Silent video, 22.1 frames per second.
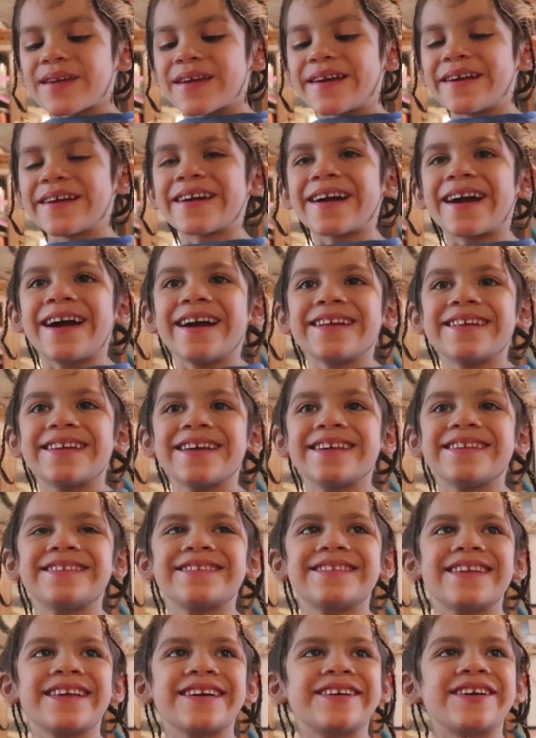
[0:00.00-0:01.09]
It kind of
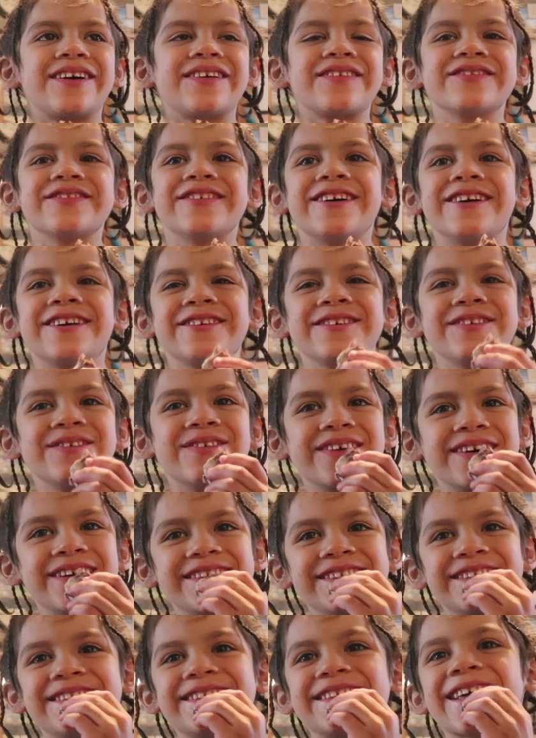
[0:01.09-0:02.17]
tastes like all the other
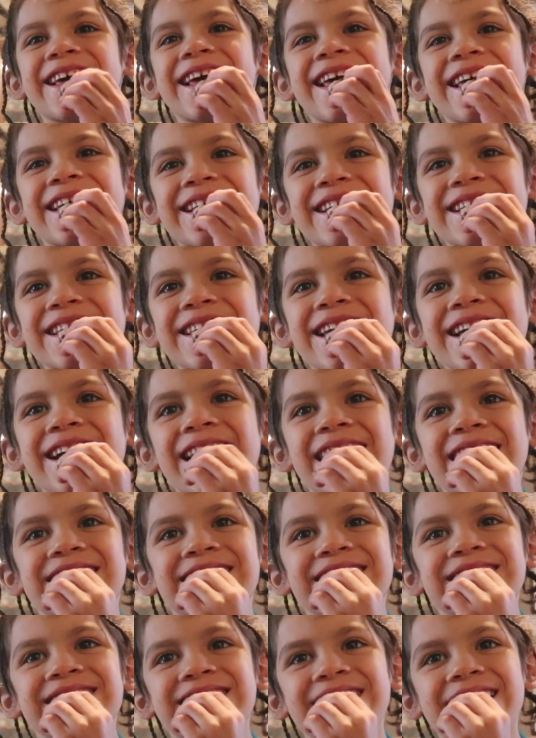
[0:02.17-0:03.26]
ones. Like all the other
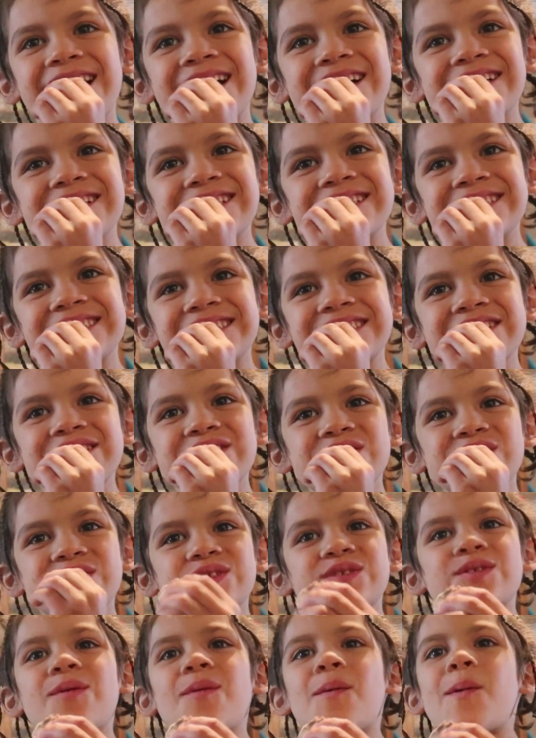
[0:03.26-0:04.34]
ones you did?
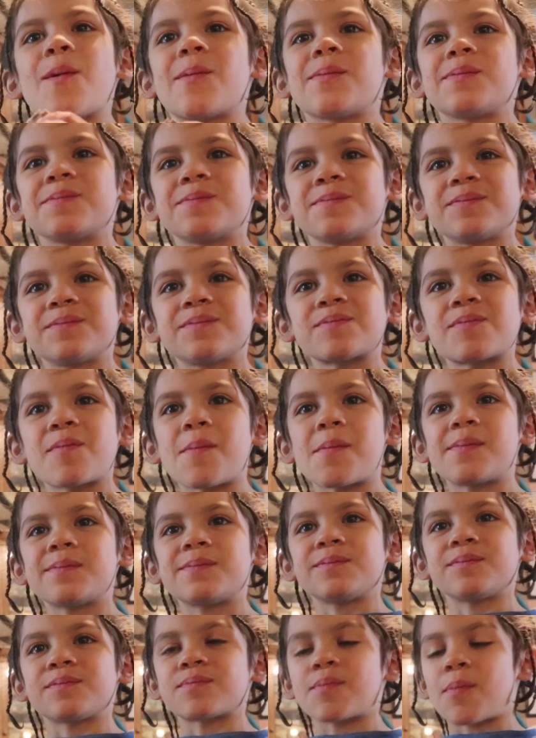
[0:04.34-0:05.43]
The salt
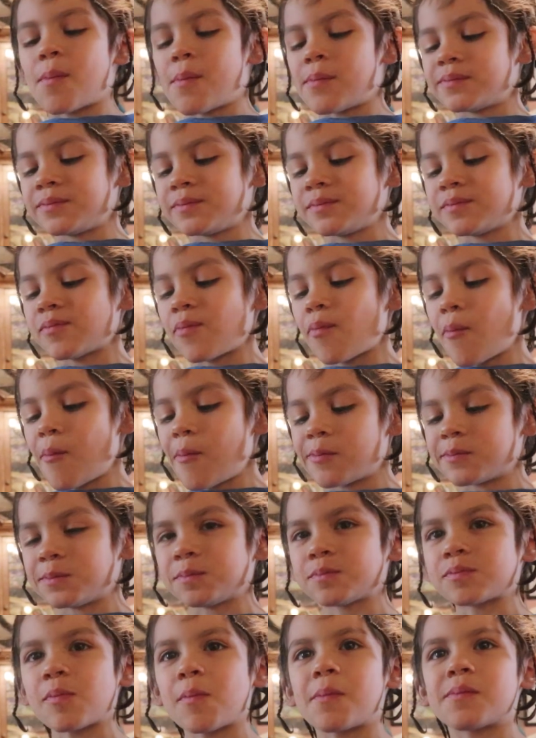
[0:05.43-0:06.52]
cured meat?
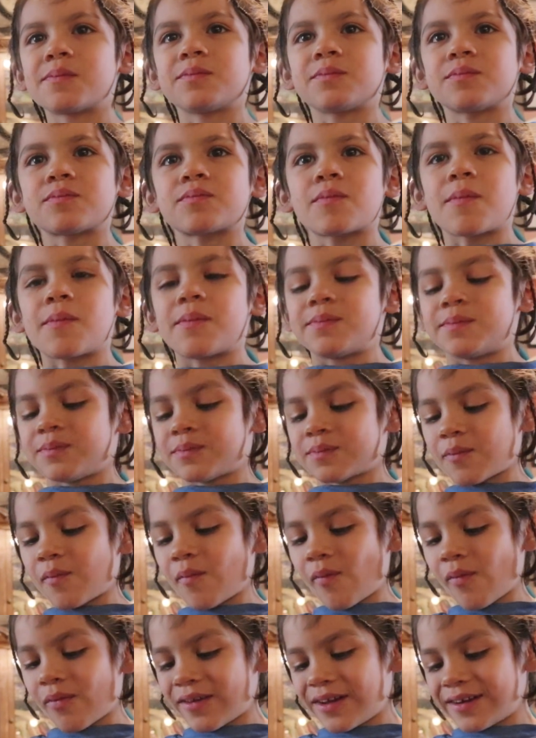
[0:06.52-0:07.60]
Is it tasty?
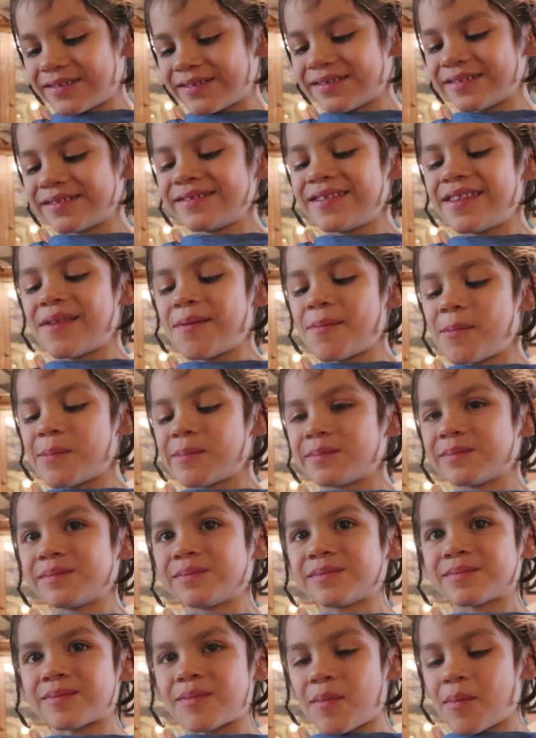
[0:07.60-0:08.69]
Is it
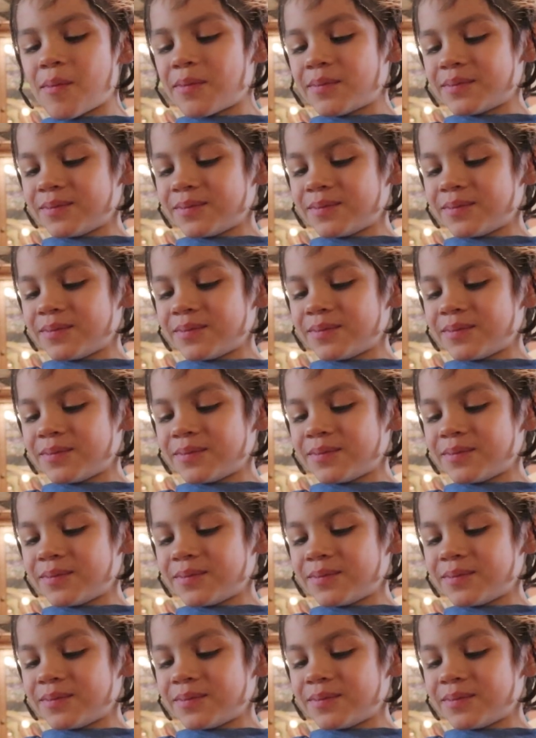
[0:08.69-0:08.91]
tender?